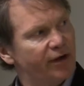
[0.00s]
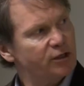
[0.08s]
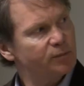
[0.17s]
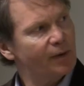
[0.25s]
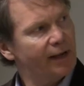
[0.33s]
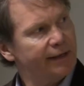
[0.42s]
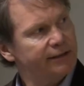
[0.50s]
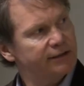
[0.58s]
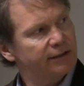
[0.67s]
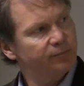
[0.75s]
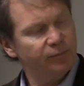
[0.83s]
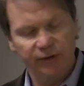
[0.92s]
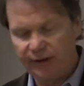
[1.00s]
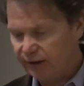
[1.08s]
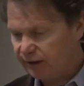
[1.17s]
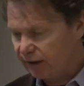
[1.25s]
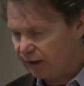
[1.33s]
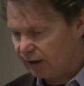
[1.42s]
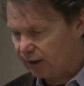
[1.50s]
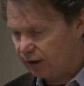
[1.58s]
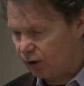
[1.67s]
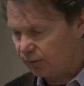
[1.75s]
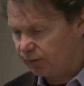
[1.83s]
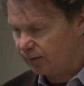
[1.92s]
phase planes and predicting
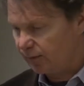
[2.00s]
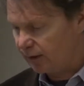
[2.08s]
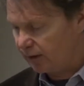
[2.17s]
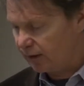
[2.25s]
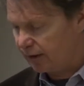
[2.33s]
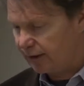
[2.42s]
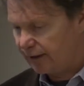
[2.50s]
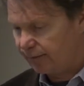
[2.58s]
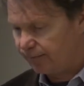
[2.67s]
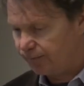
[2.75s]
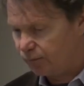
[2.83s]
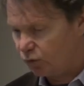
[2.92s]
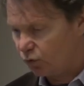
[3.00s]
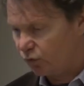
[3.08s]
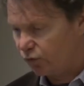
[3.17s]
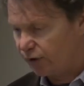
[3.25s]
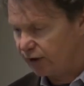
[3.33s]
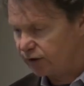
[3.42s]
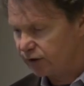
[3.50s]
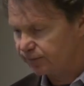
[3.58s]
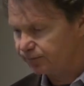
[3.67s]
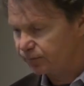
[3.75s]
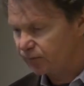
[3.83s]
optimal growth rates.